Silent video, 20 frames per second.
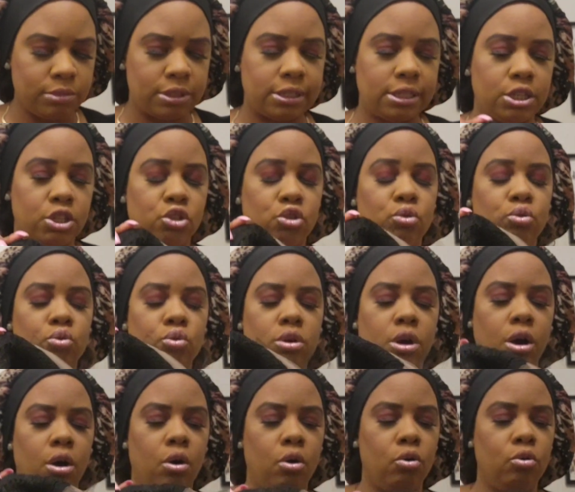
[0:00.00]
the 2
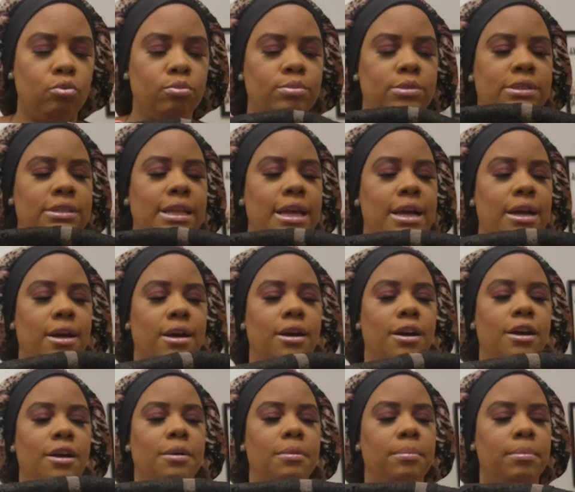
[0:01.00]
combs that
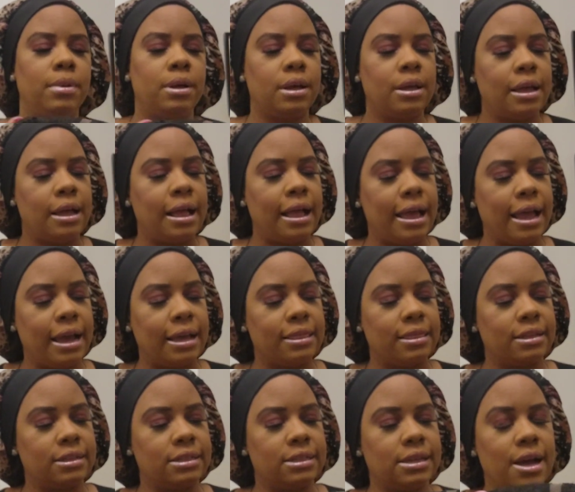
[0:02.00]
come at
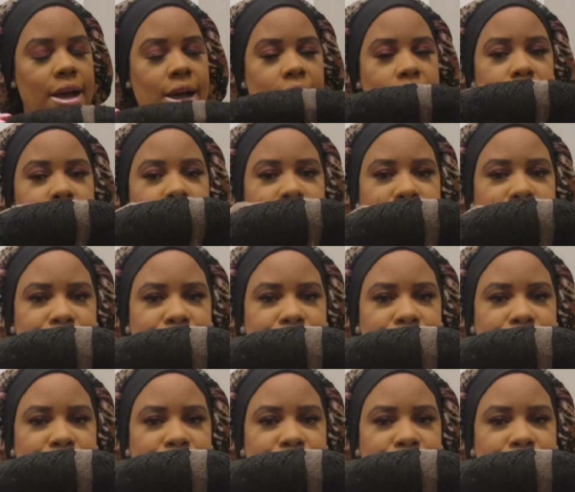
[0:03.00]
the top,